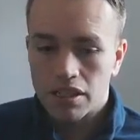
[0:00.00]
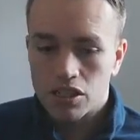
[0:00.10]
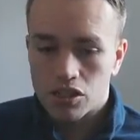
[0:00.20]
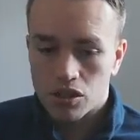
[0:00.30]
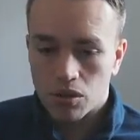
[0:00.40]

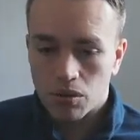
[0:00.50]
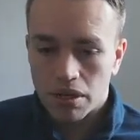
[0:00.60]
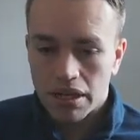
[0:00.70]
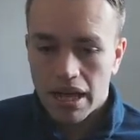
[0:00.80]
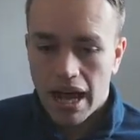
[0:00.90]
So
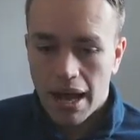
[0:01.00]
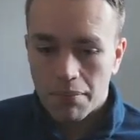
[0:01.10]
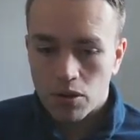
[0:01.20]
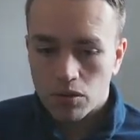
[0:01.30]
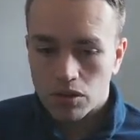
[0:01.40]

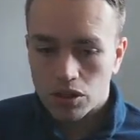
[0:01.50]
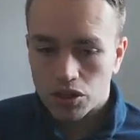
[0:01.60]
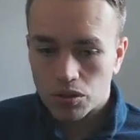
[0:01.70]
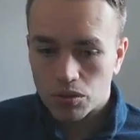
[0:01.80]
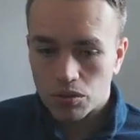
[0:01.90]
I'm going to
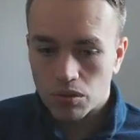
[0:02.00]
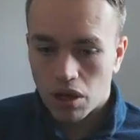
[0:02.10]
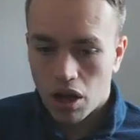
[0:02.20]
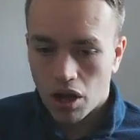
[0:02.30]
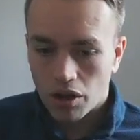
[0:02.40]
show
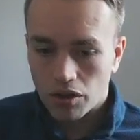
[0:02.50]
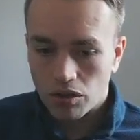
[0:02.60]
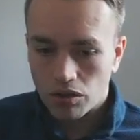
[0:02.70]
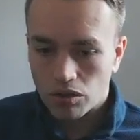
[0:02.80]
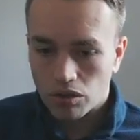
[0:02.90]
how
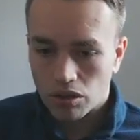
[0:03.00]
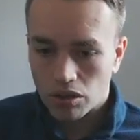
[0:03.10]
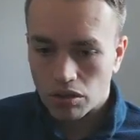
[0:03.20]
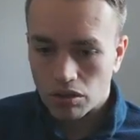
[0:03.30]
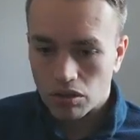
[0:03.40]
you
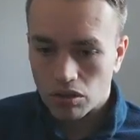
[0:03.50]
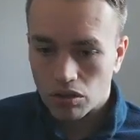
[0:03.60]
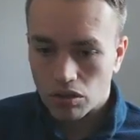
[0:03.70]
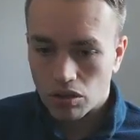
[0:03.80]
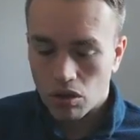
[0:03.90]
can
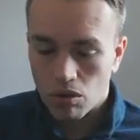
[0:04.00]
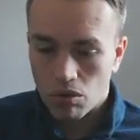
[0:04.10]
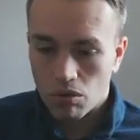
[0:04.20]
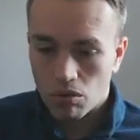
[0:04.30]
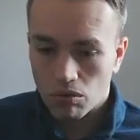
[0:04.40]

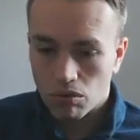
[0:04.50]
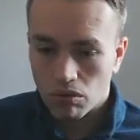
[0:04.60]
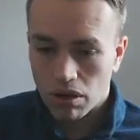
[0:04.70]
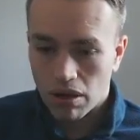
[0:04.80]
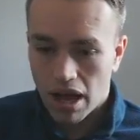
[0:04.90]
go
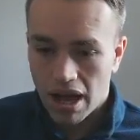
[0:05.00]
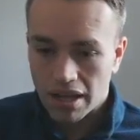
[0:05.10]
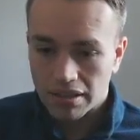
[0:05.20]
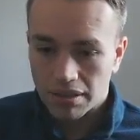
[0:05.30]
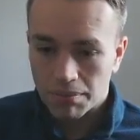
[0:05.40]

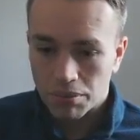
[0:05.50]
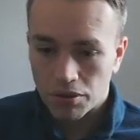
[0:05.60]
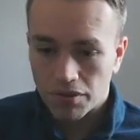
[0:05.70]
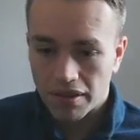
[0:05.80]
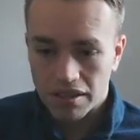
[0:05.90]
and
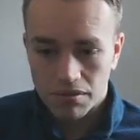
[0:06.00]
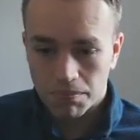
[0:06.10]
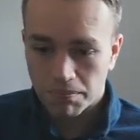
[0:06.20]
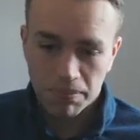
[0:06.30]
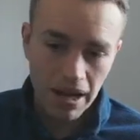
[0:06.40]
improve this
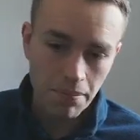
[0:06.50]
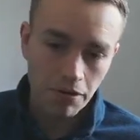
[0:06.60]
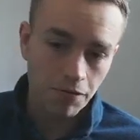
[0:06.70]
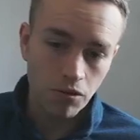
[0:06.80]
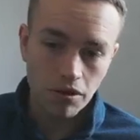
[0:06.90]
by
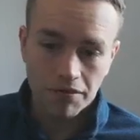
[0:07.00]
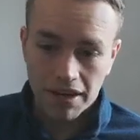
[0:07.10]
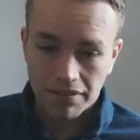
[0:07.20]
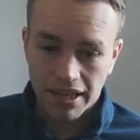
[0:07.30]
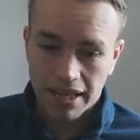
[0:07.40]
about 4 to
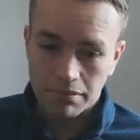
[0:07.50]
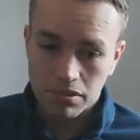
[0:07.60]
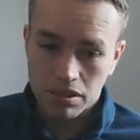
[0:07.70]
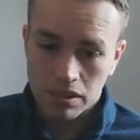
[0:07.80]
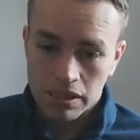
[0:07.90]
5
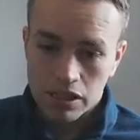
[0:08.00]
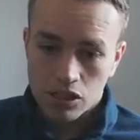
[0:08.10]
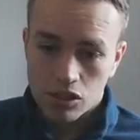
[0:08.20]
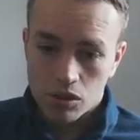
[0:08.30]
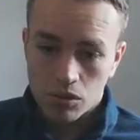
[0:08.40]
times.
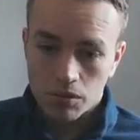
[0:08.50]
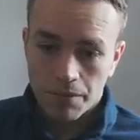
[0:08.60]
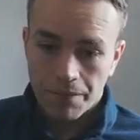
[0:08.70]
So